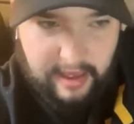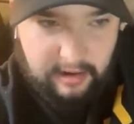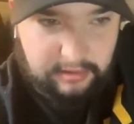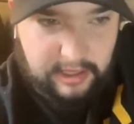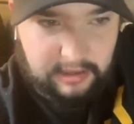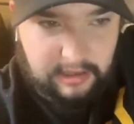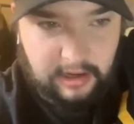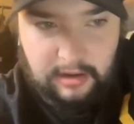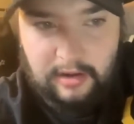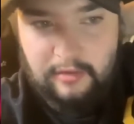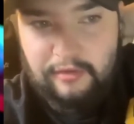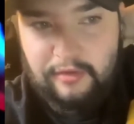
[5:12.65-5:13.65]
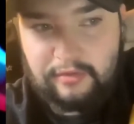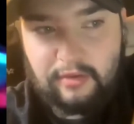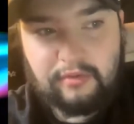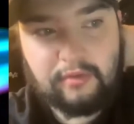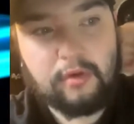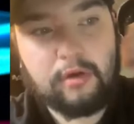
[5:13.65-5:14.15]
and I'll take the under
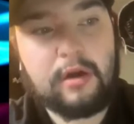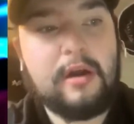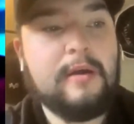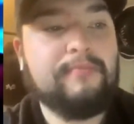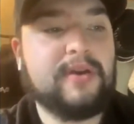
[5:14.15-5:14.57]
54.